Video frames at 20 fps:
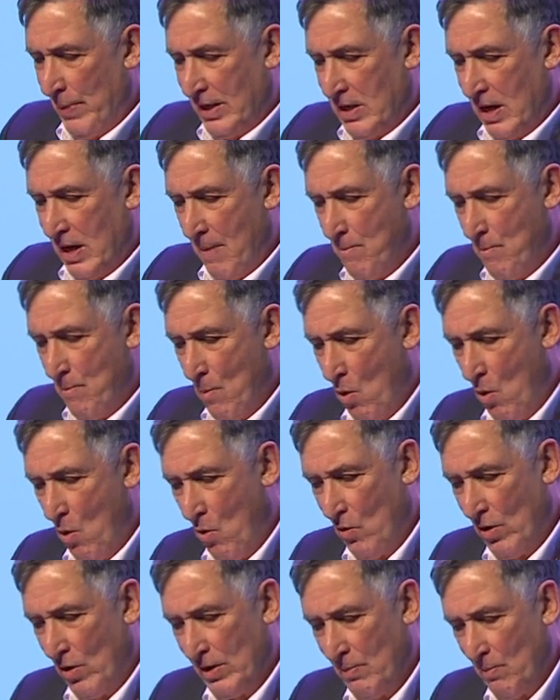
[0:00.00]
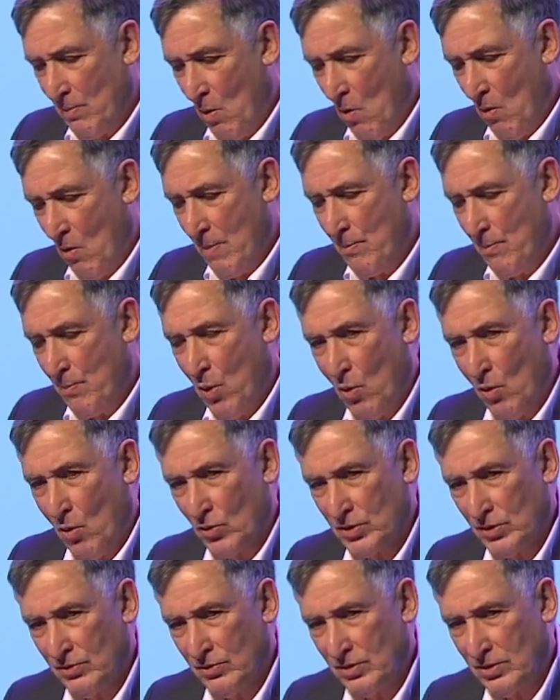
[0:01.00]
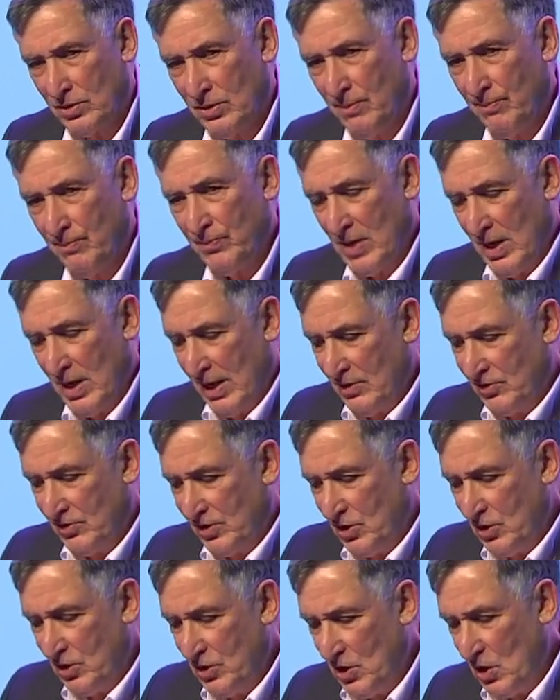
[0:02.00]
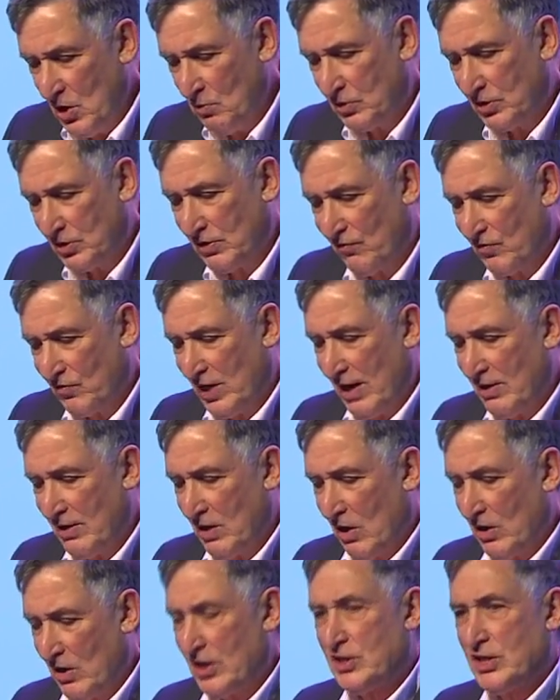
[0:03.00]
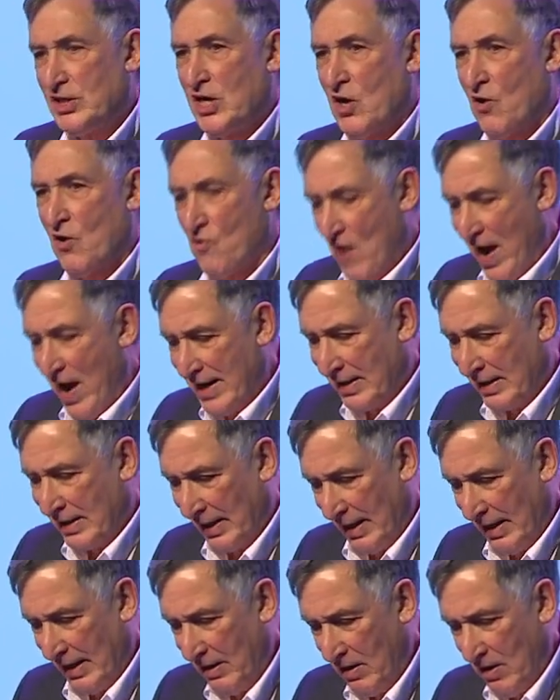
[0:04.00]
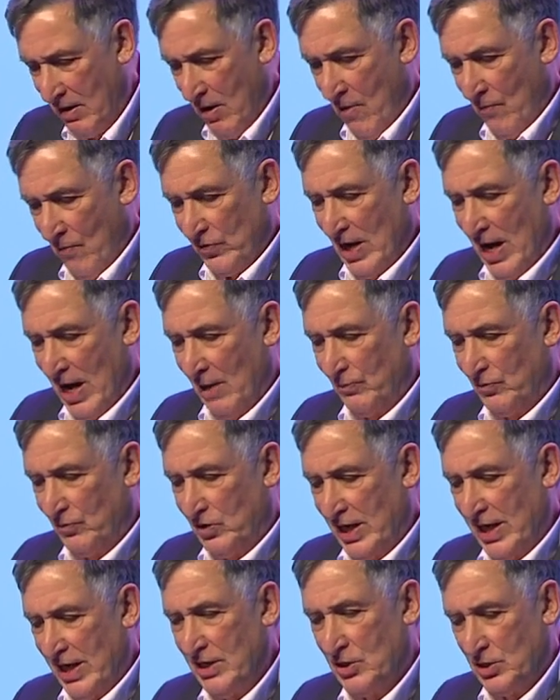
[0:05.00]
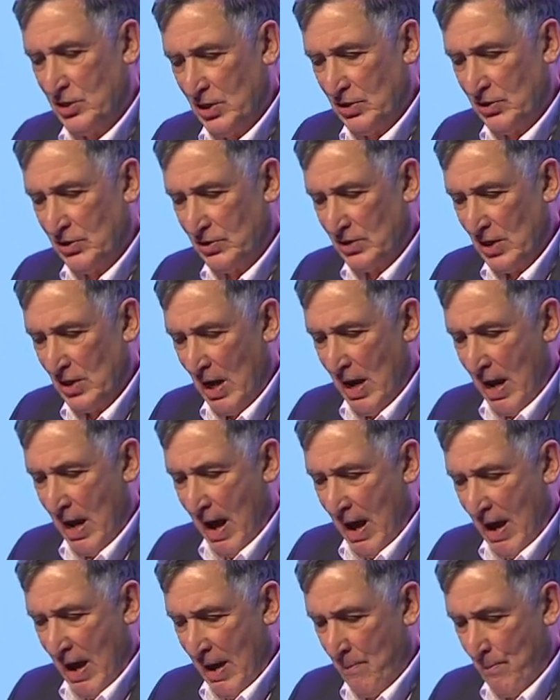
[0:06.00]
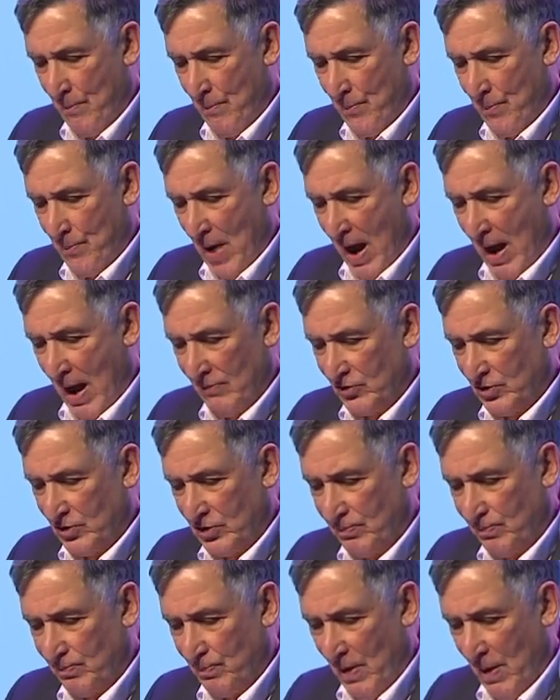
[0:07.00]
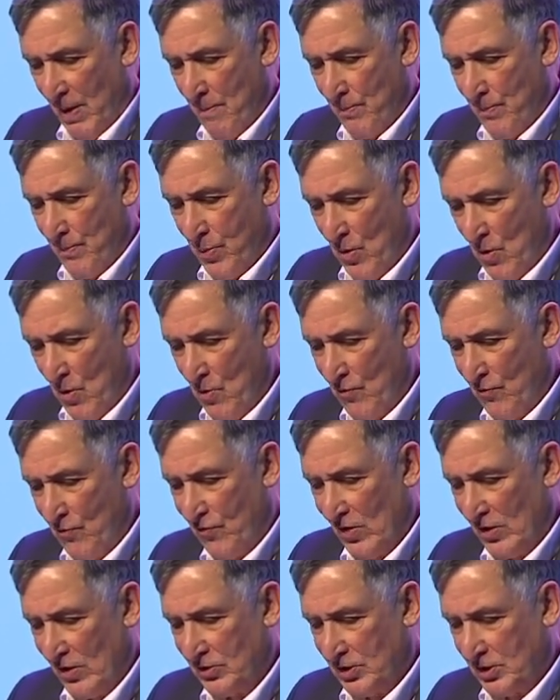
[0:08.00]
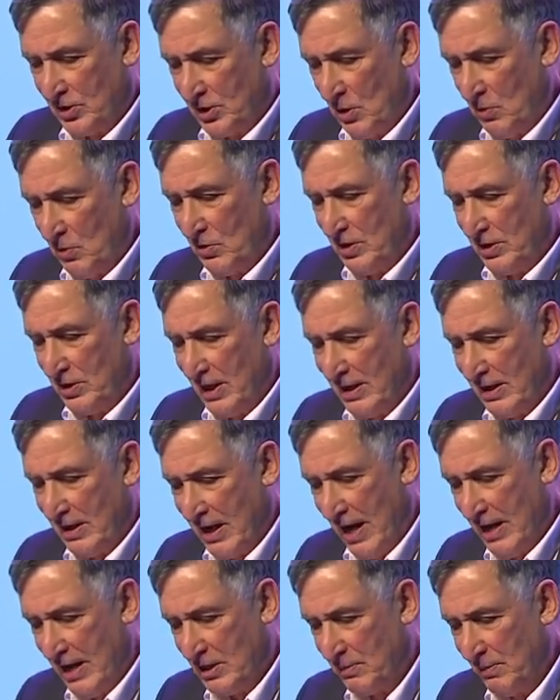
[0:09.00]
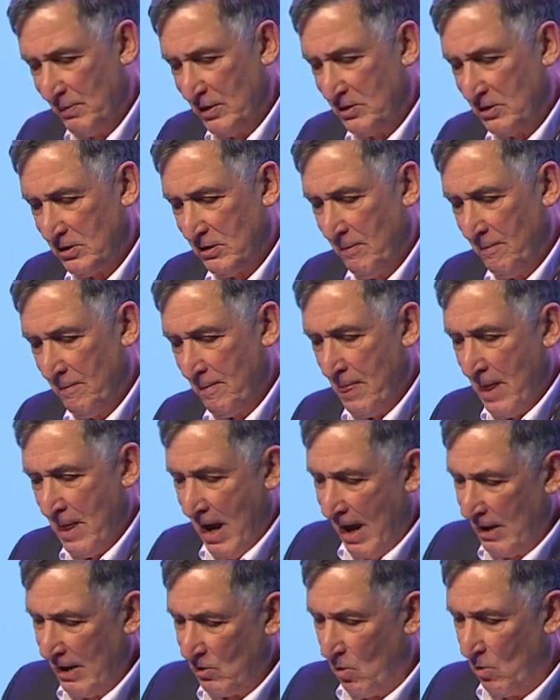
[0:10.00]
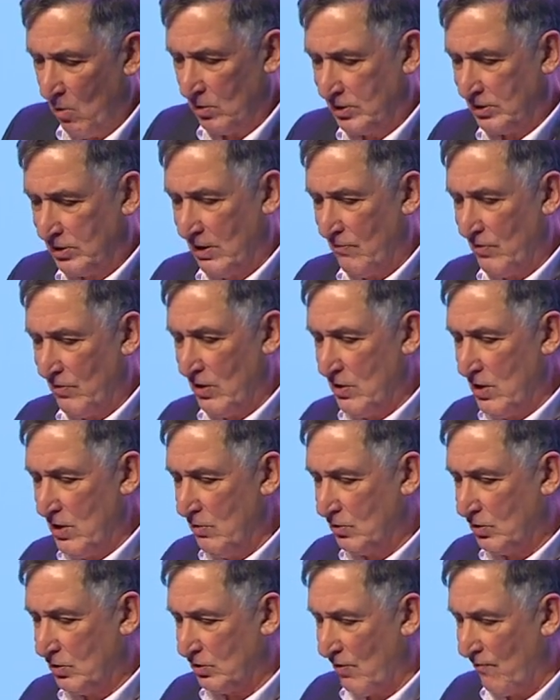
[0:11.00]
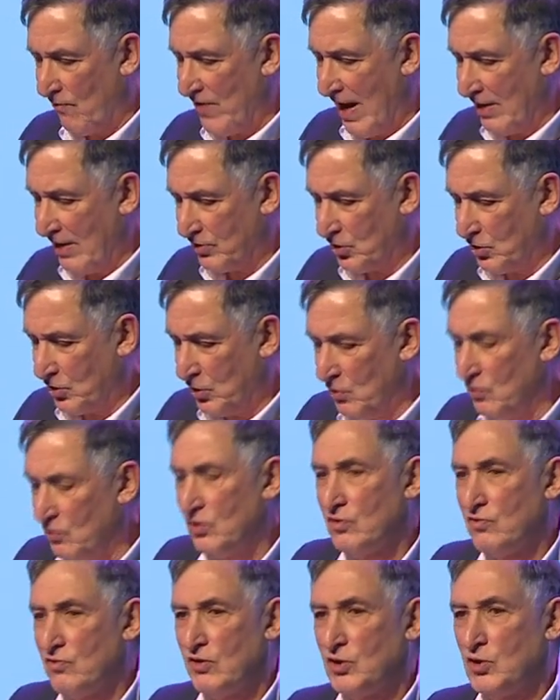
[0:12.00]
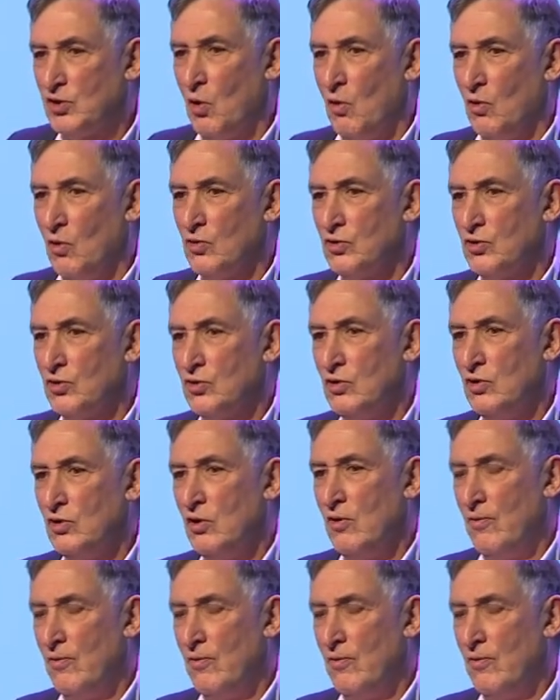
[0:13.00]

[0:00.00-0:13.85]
become more and more important, is the use of technology correctly to help teachers and improve student engagement, and also the use of that student resource